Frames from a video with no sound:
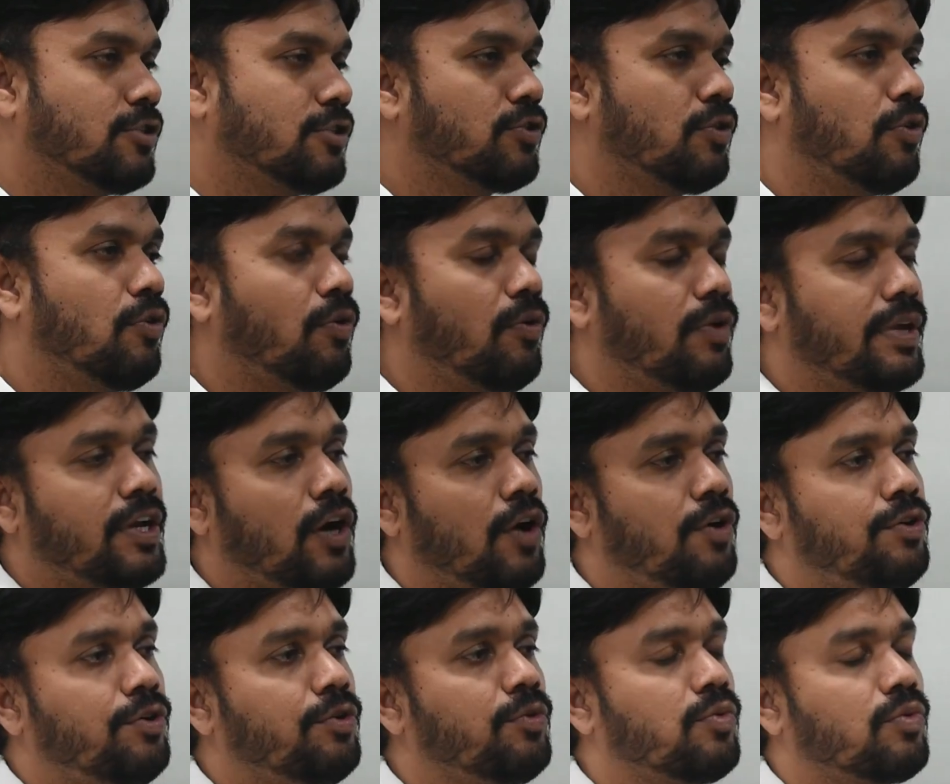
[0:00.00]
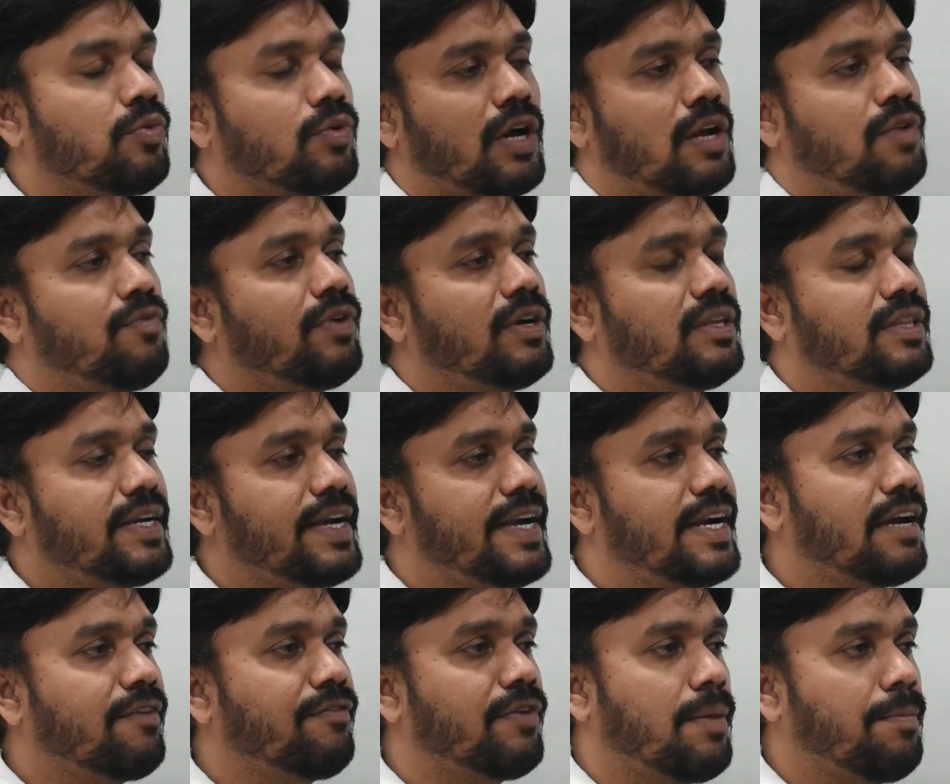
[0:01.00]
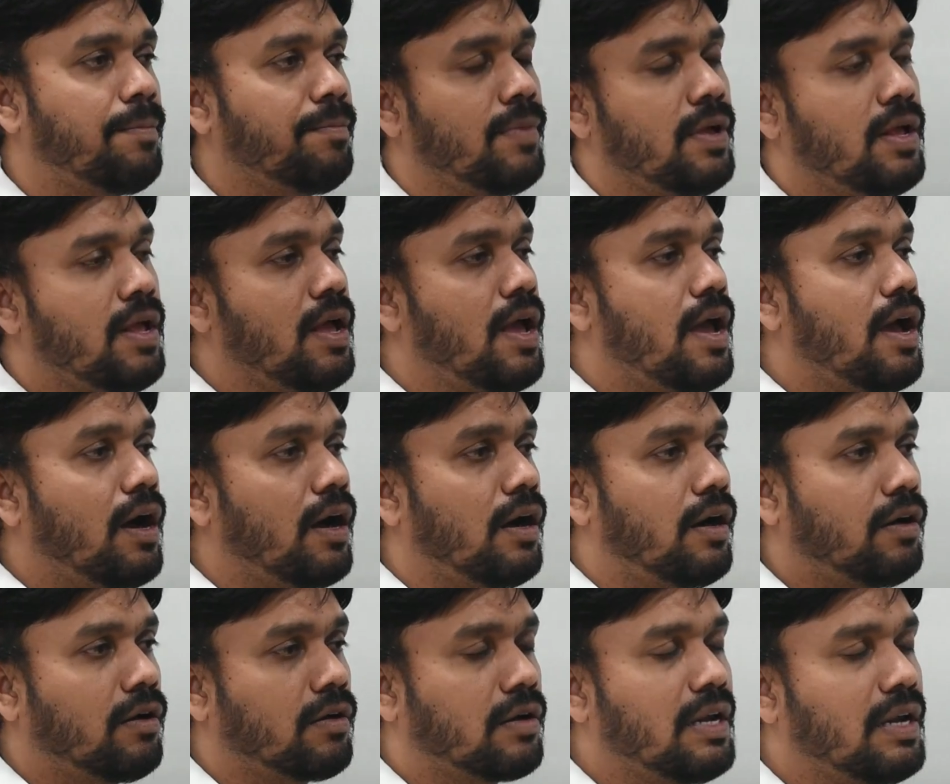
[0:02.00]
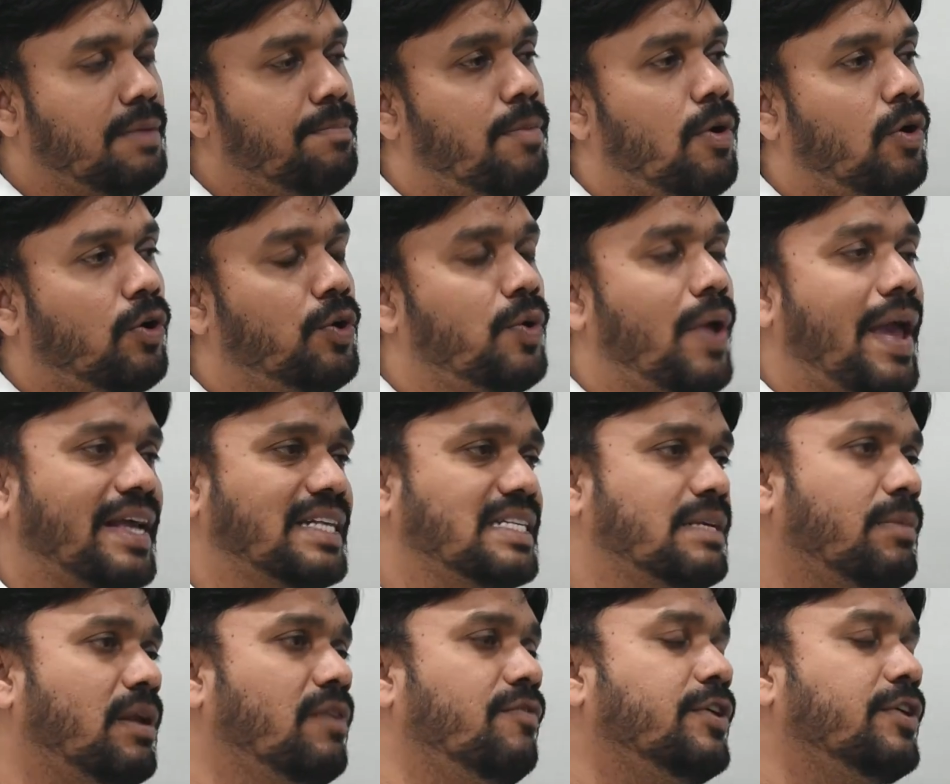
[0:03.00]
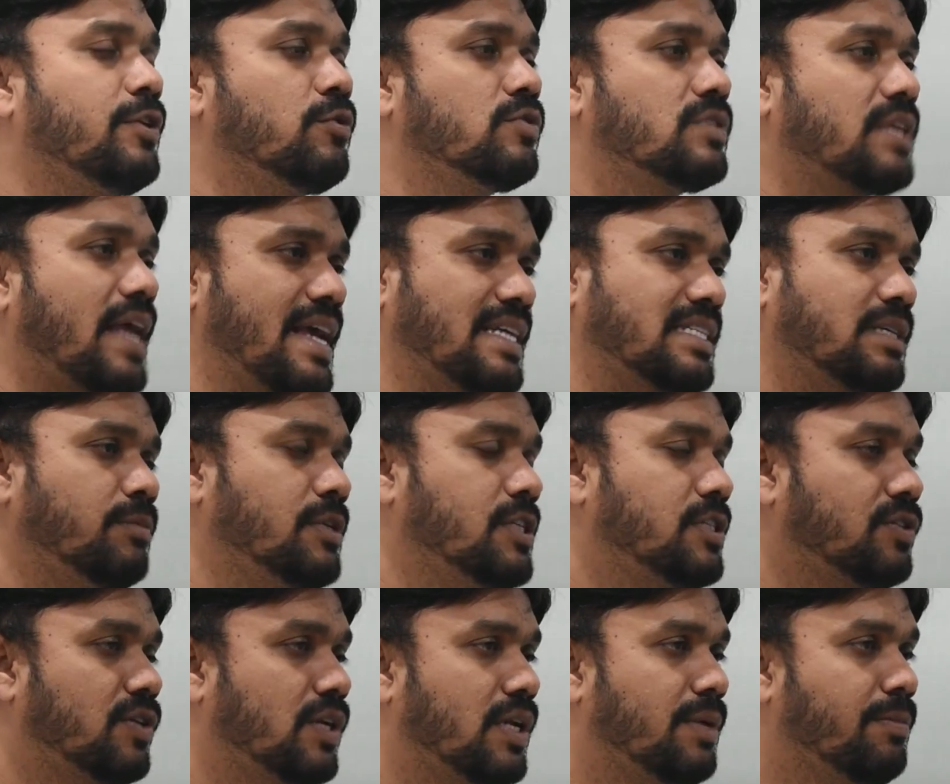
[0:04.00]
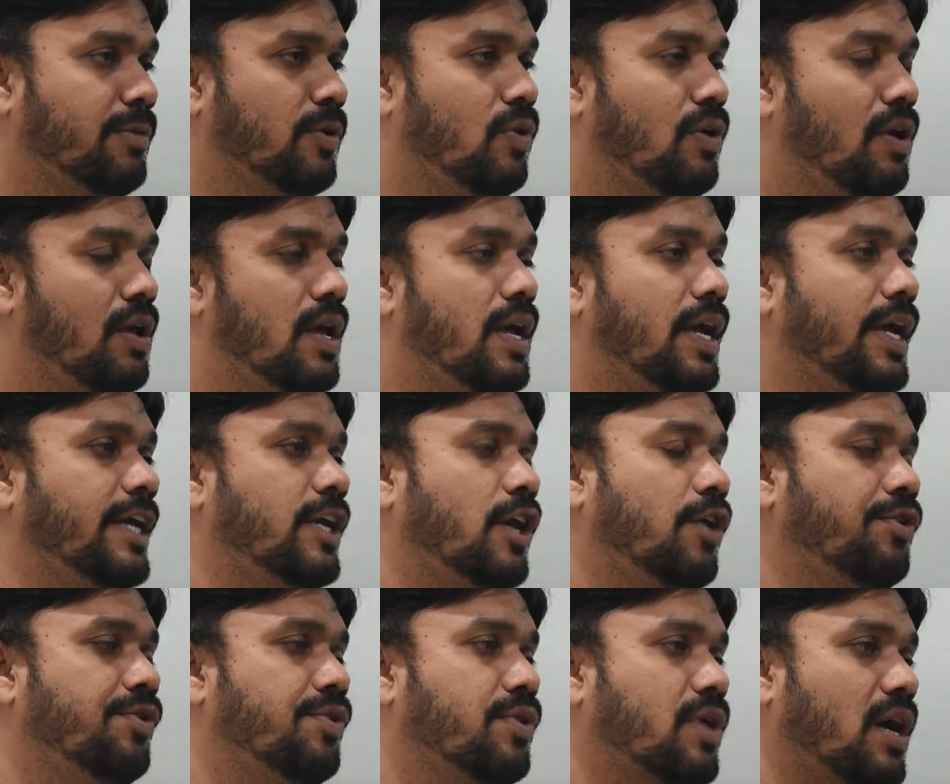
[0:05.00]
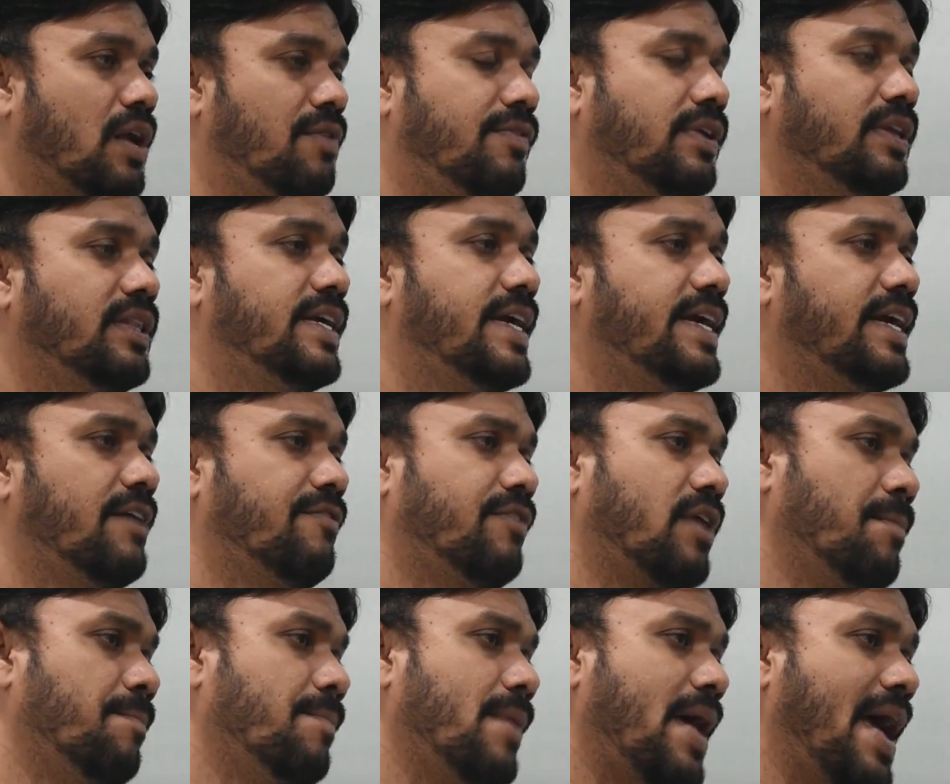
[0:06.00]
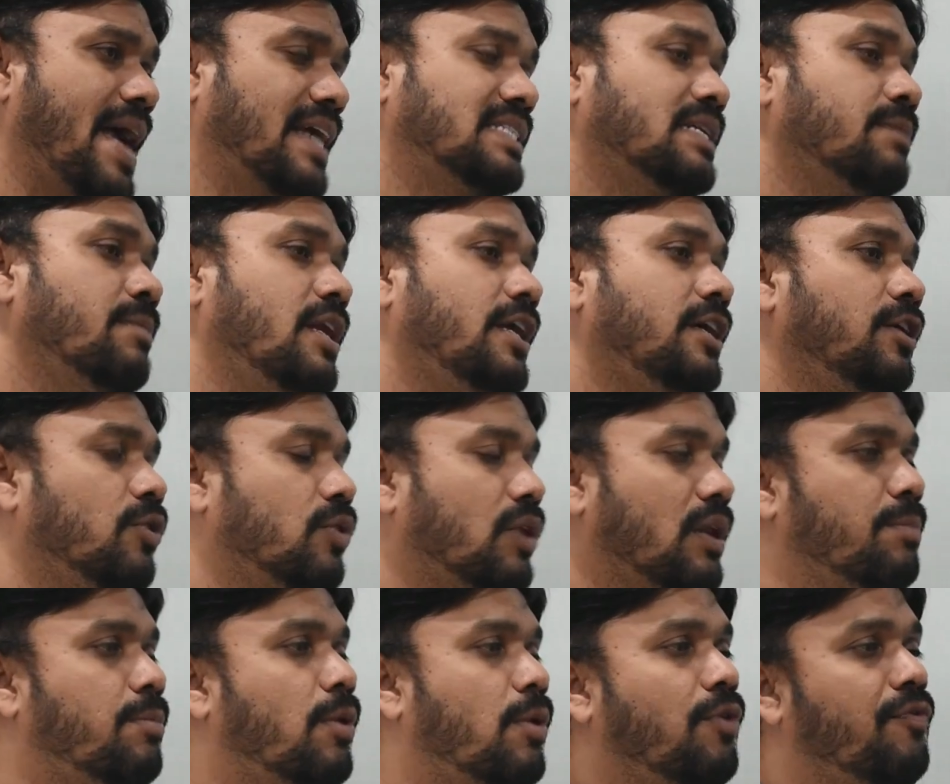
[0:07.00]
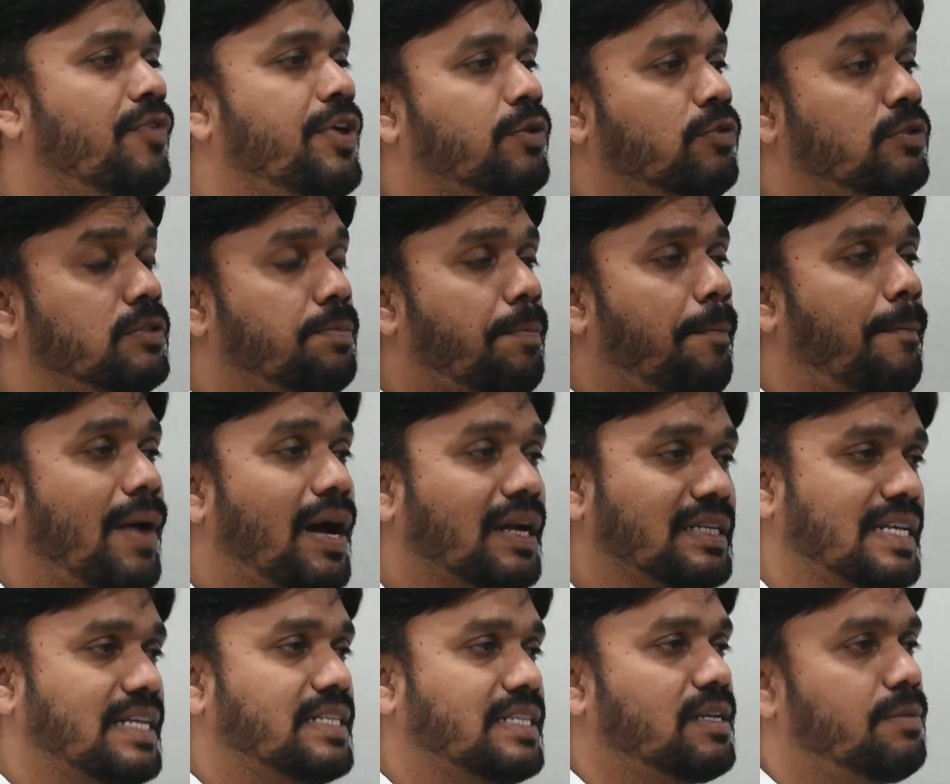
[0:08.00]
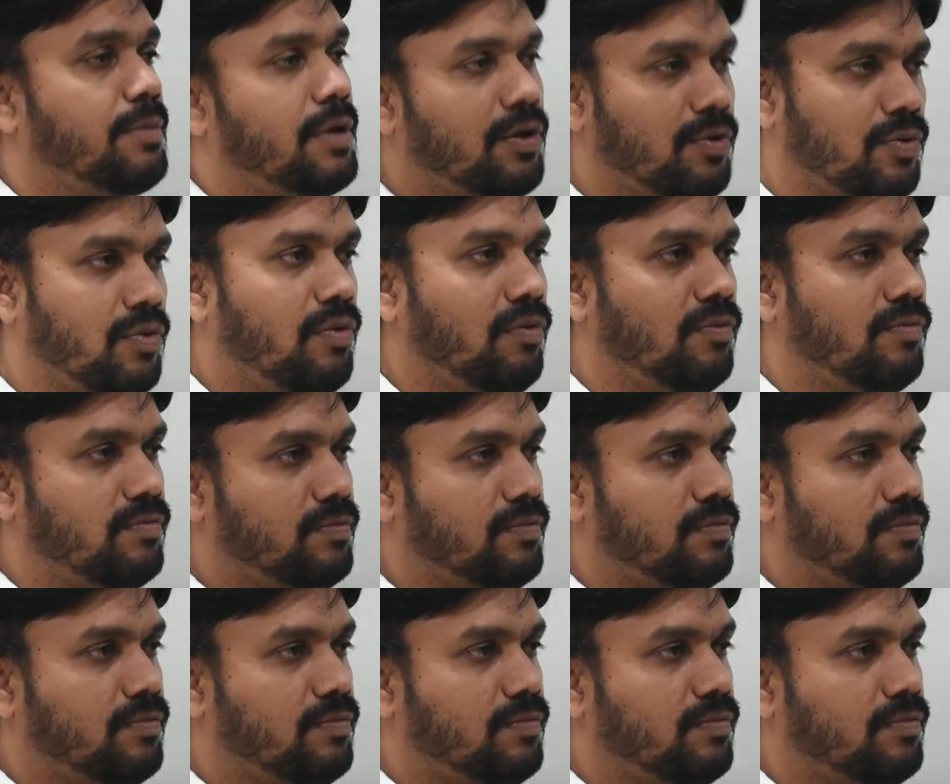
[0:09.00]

So in order to convert the data from uh, clipboard to XML, we use XML stream rule. In order to convert the data from XML into clipboard, we use parse XML rule.